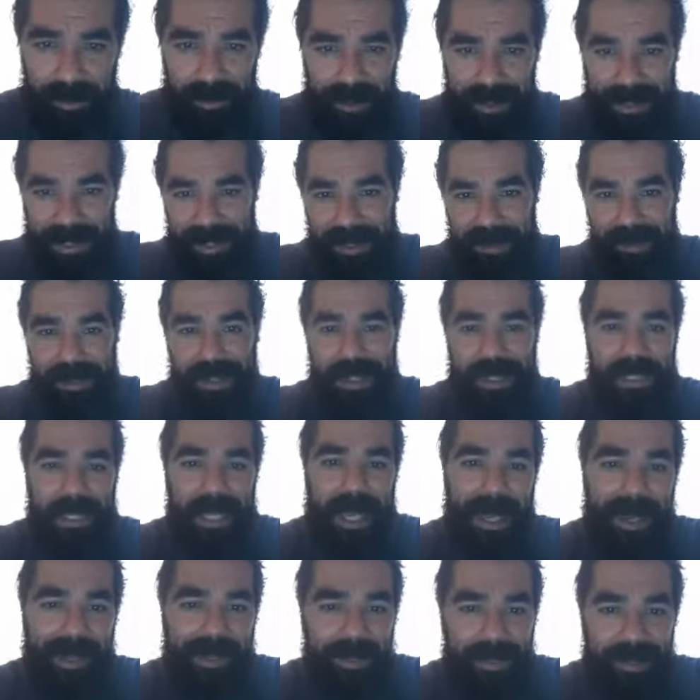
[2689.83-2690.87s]
but like it was
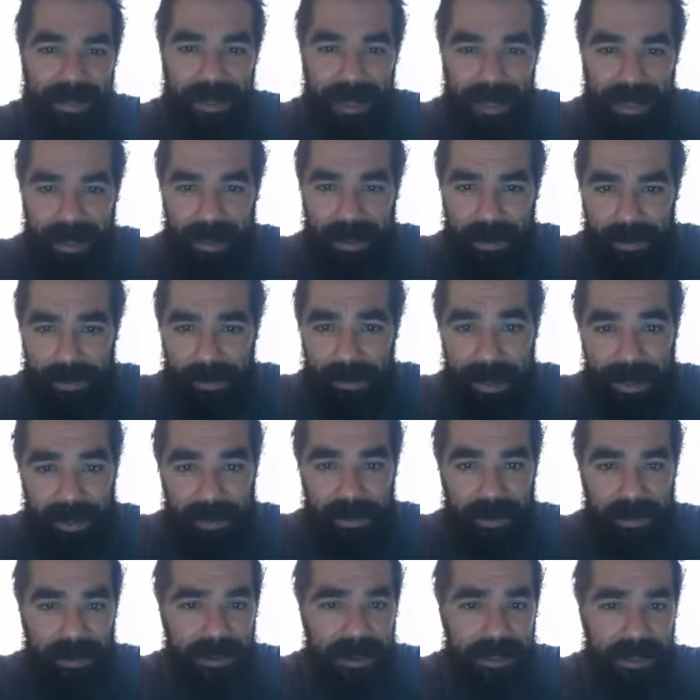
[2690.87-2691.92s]
style,
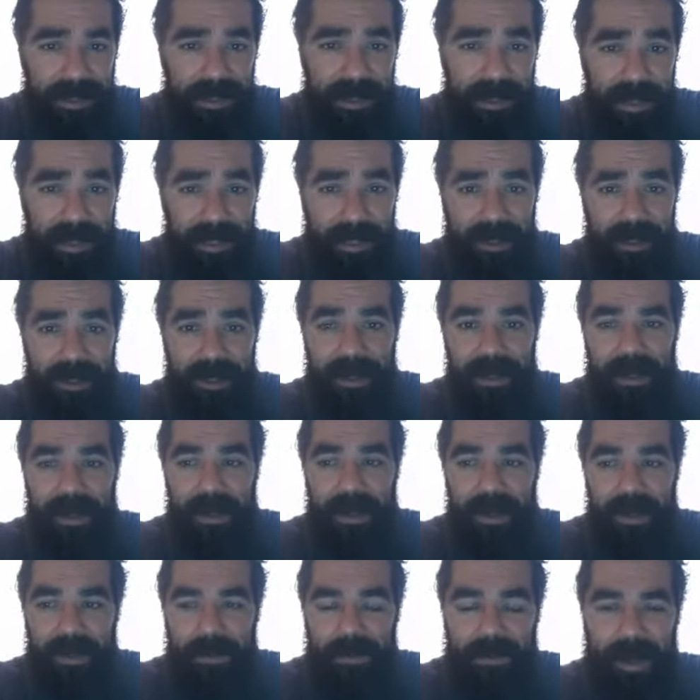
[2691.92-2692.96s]
metal, sleek,
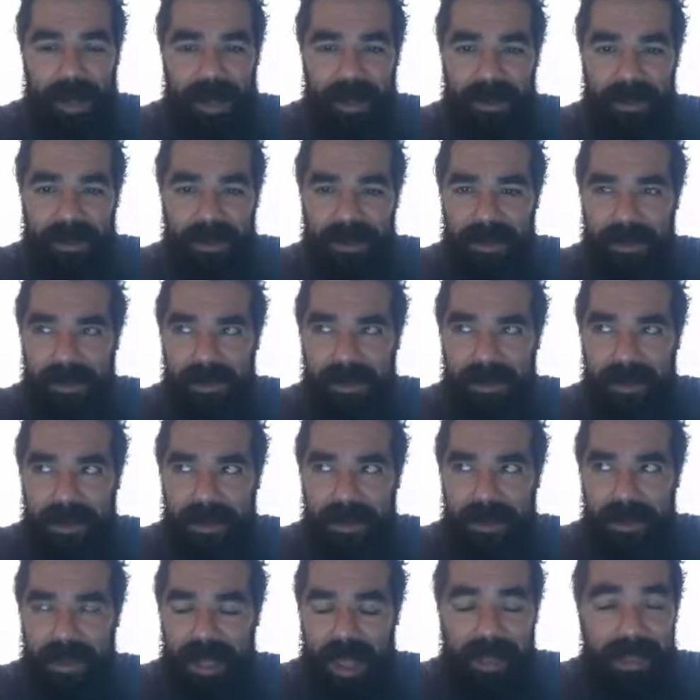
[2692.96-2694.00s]
modern,
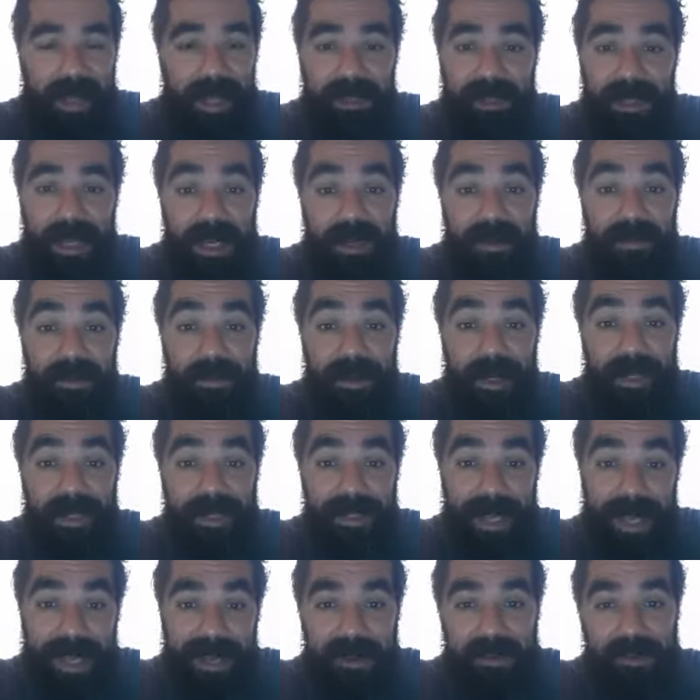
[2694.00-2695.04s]
and that's not even my
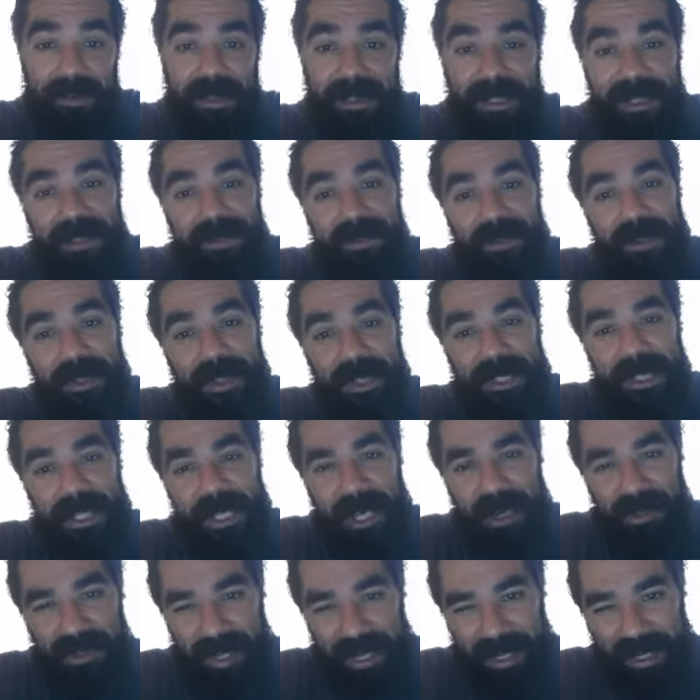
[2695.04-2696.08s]
style. But just for the
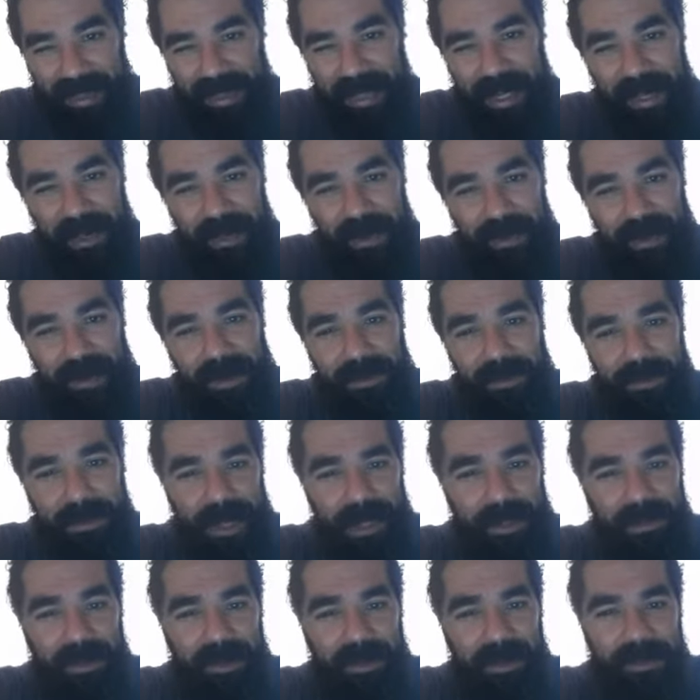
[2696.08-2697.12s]
chair, like leather and
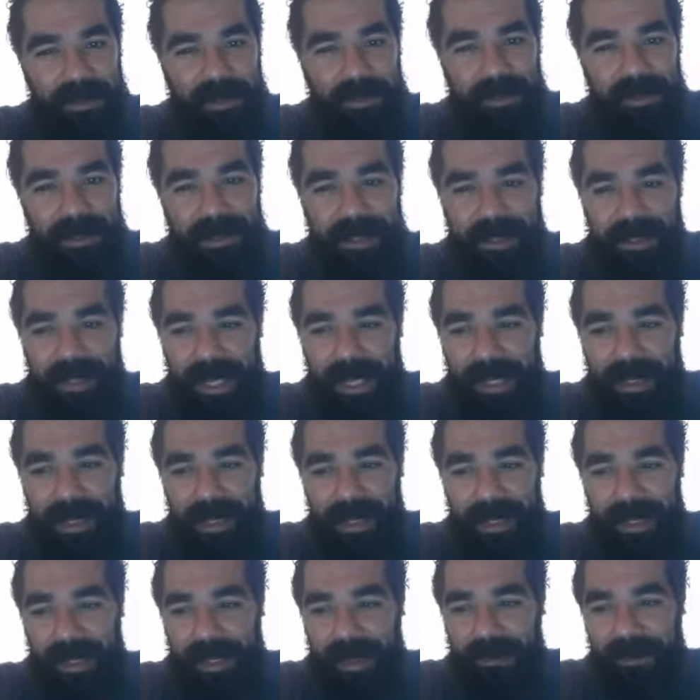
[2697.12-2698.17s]
metal, just I
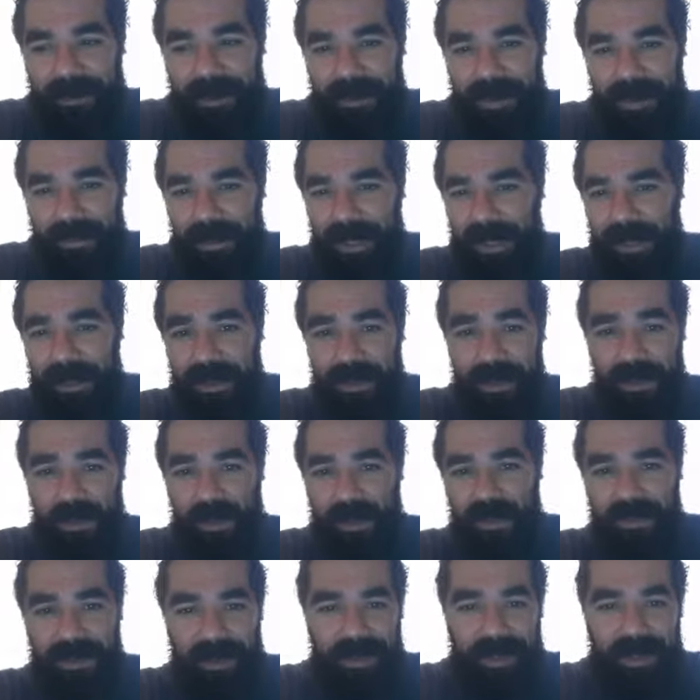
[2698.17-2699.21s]
like that for some reason. And the
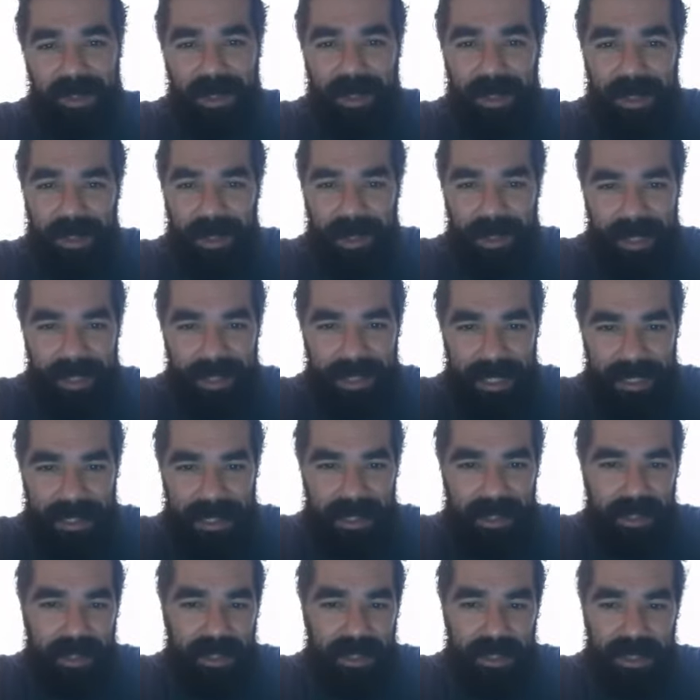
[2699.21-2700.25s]
swivel, just
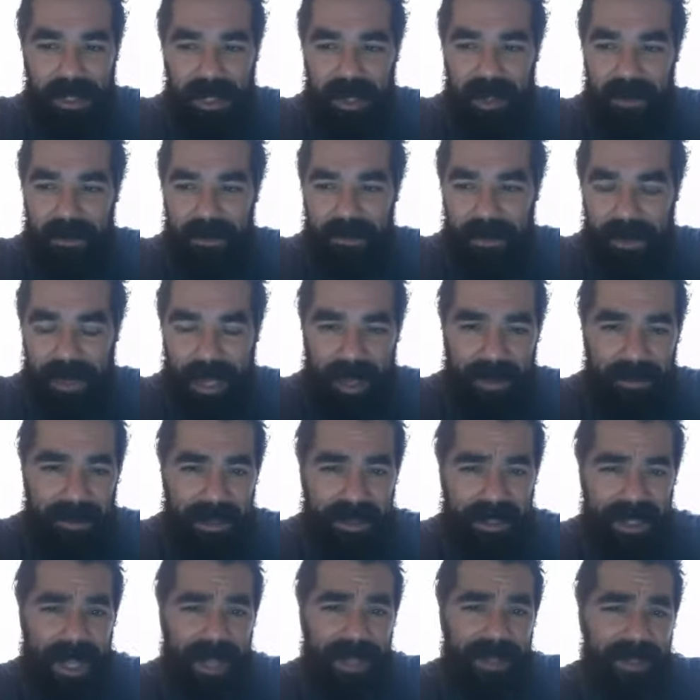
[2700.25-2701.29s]
it looks sharp. I have
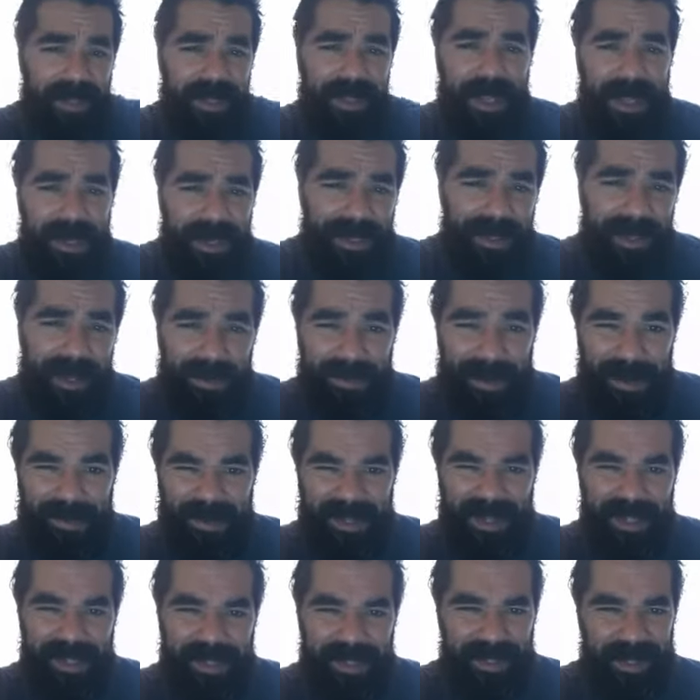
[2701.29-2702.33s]
this aesthetic. All my
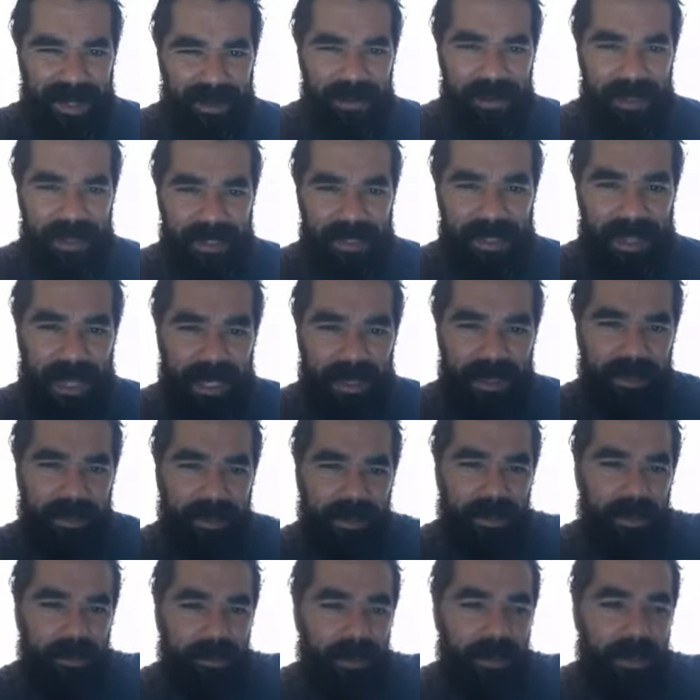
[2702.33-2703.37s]
places I would design a
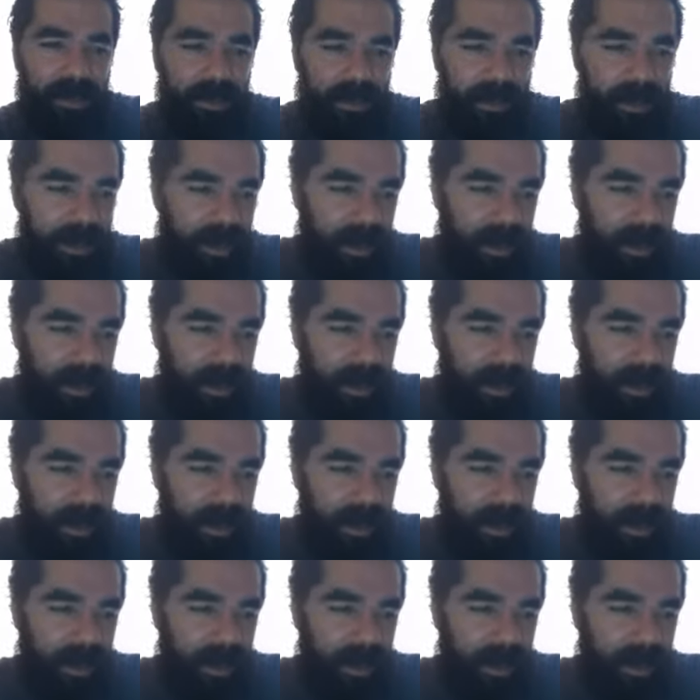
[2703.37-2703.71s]
little bit.